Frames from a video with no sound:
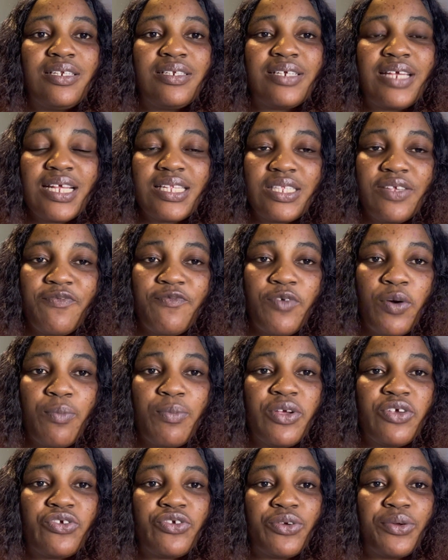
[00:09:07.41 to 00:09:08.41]
get
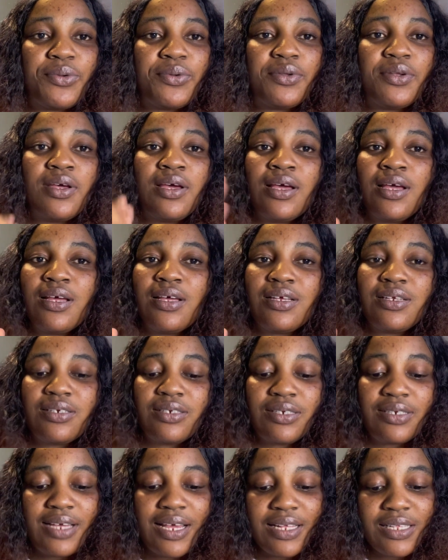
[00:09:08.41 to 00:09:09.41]
information,
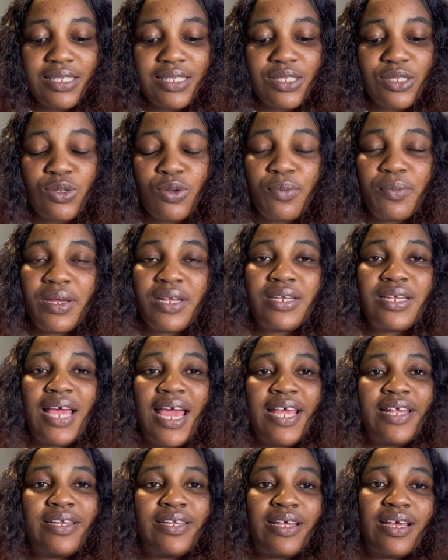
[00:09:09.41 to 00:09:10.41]
get so many
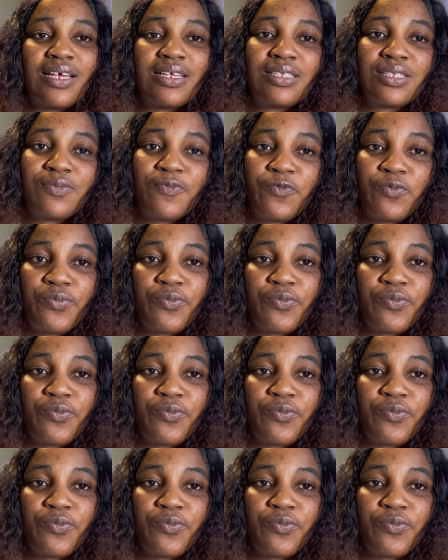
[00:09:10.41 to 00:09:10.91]
ideas.